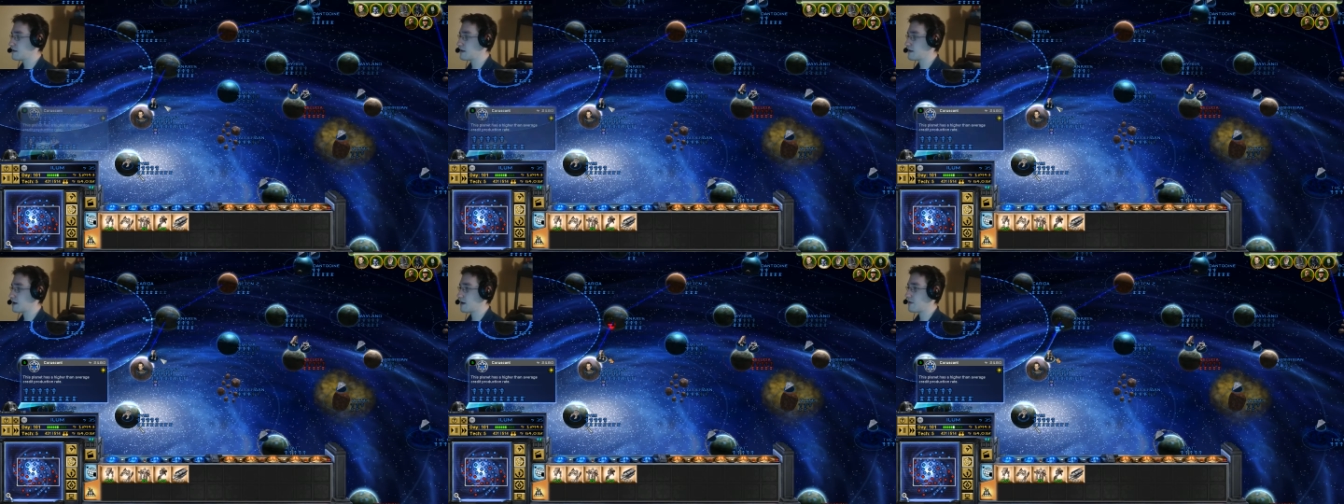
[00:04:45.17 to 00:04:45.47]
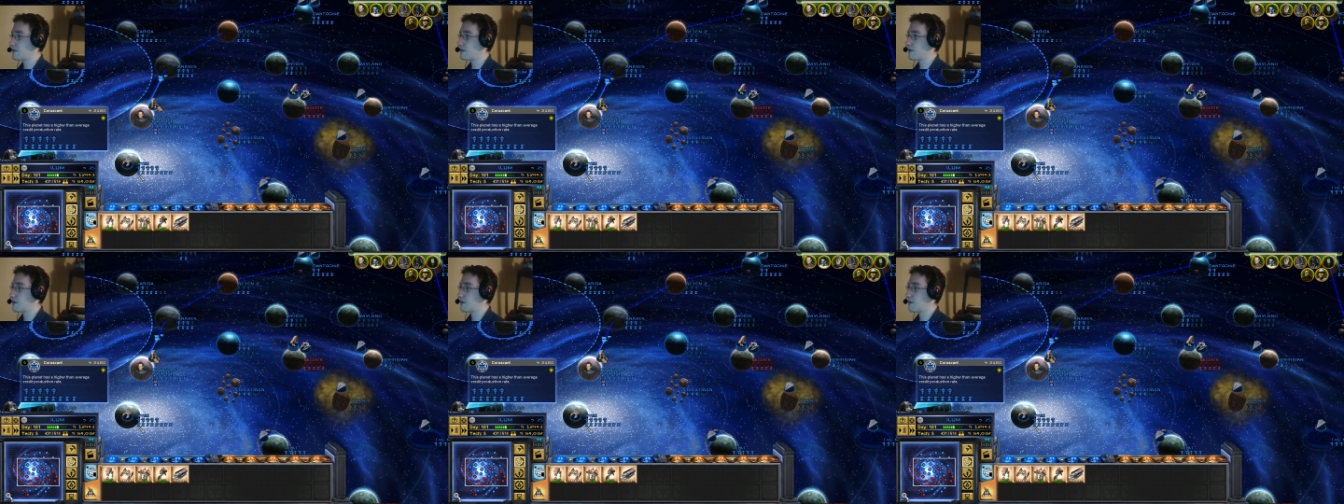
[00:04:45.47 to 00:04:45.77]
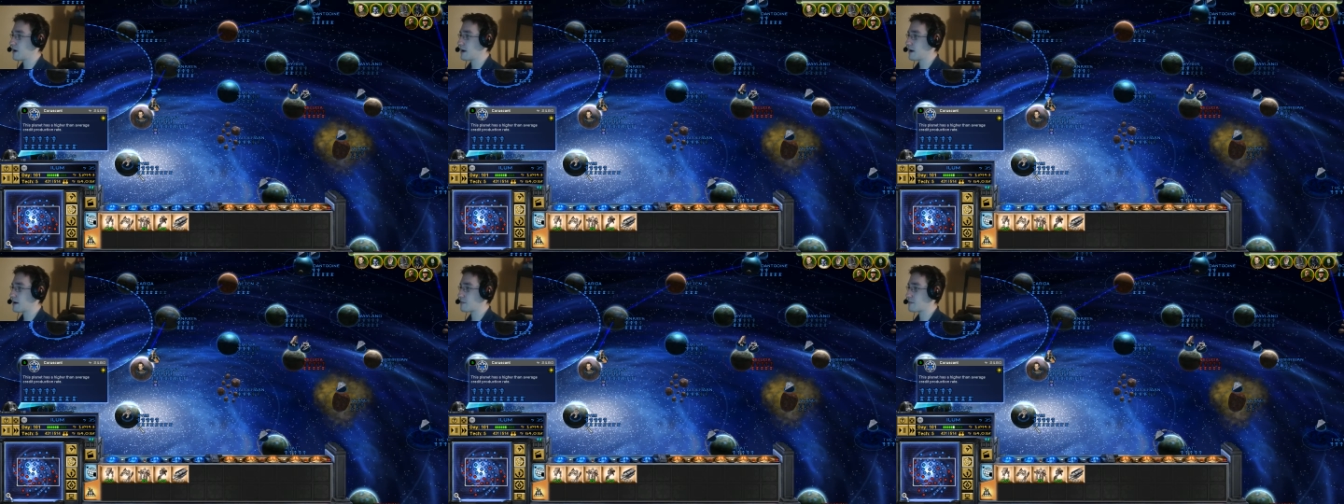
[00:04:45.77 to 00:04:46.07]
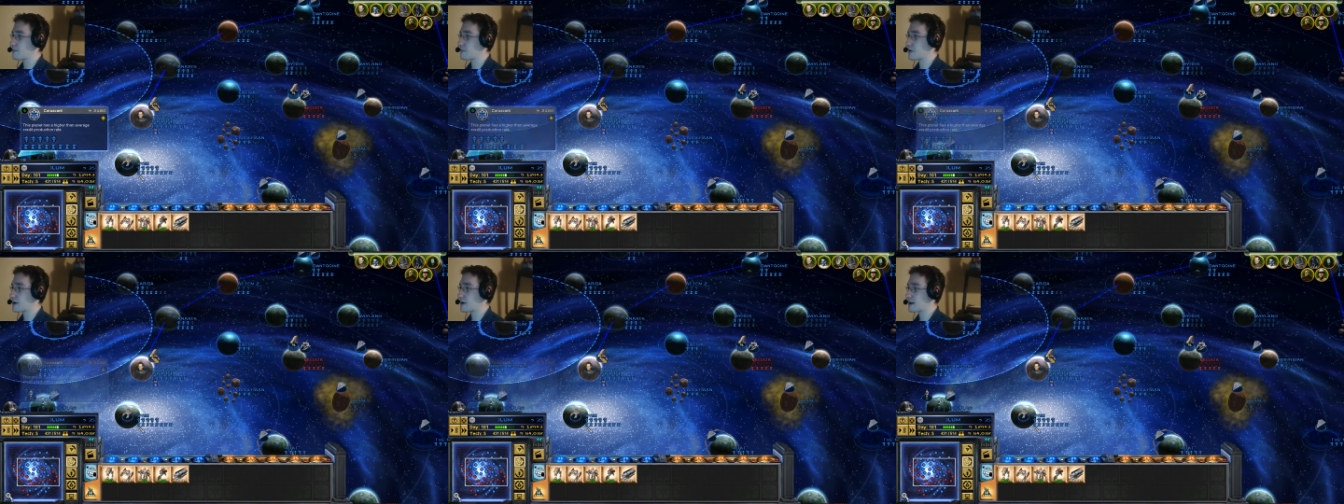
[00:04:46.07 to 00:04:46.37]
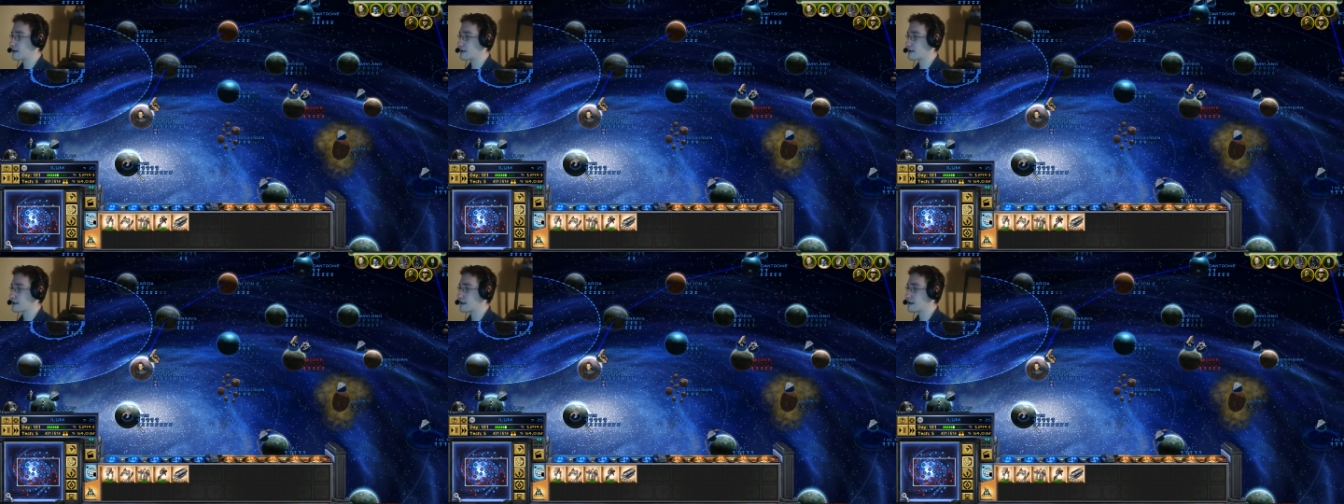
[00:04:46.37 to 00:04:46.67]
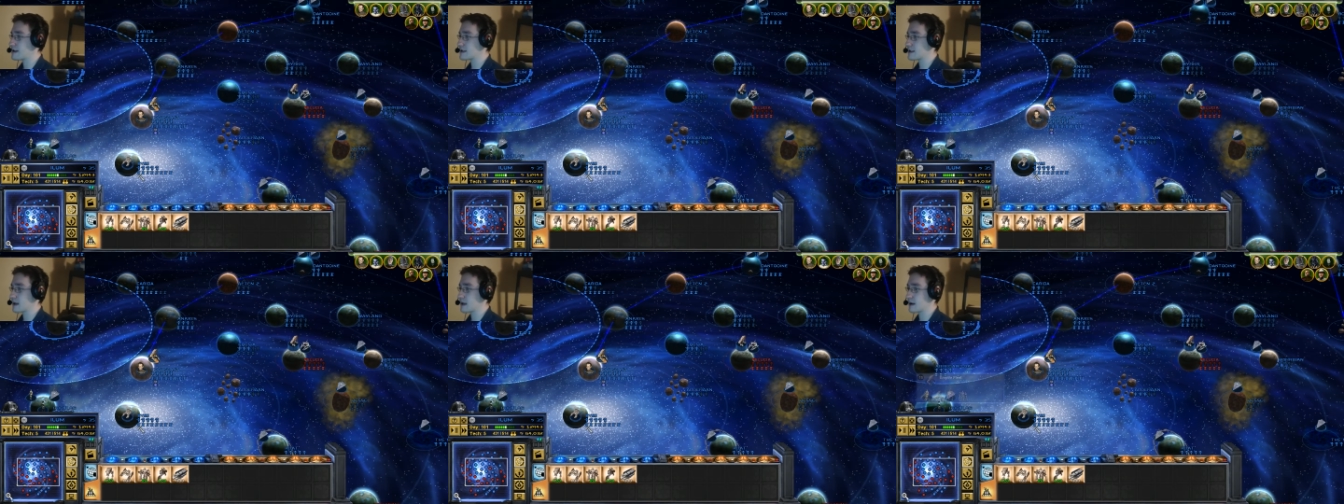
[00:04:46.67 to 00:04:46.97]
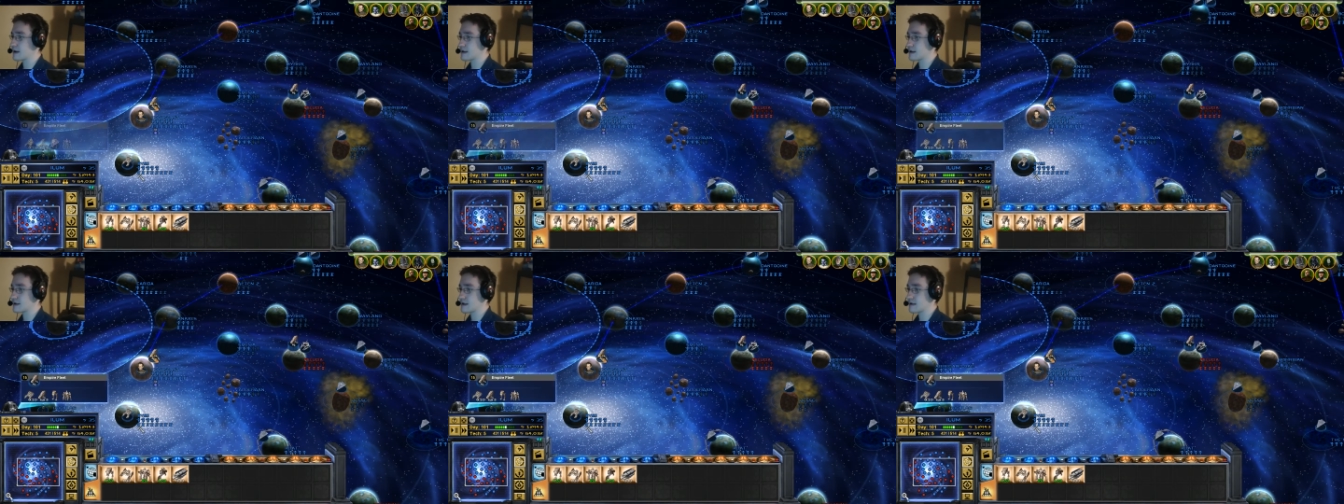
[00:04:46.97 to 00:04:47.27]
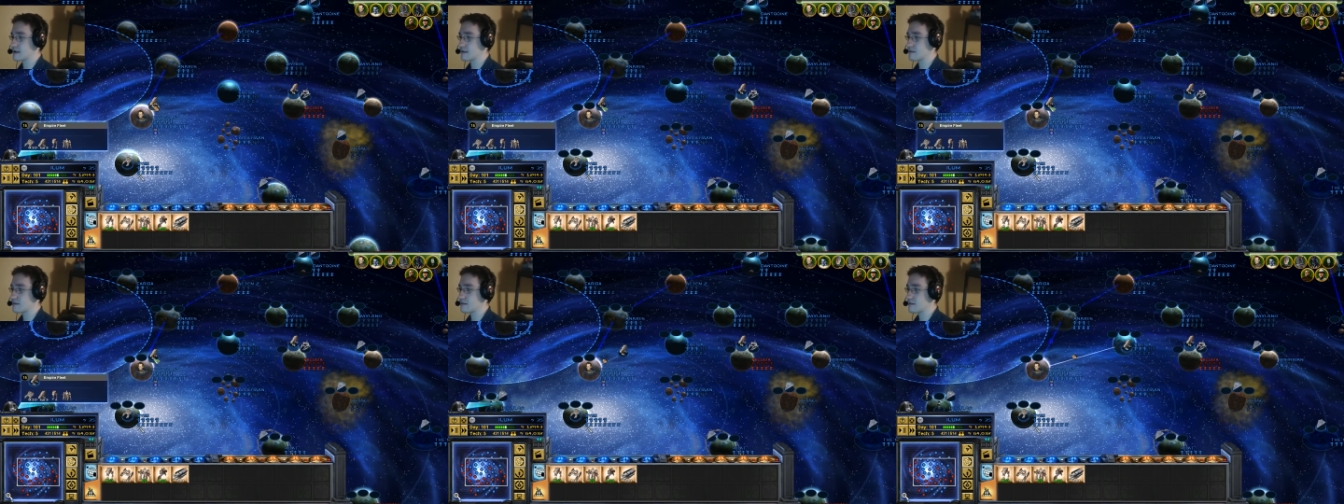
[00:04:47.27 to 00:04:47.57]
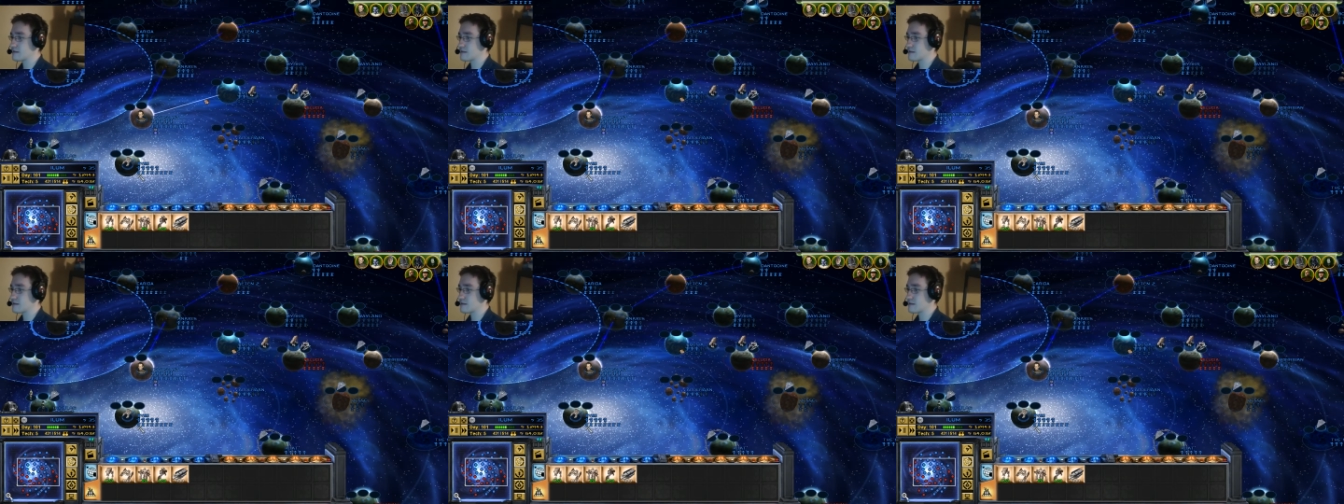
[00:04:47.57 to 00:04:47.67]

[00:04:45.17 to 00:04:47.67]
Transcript: I don't know why I'm bringing these things in.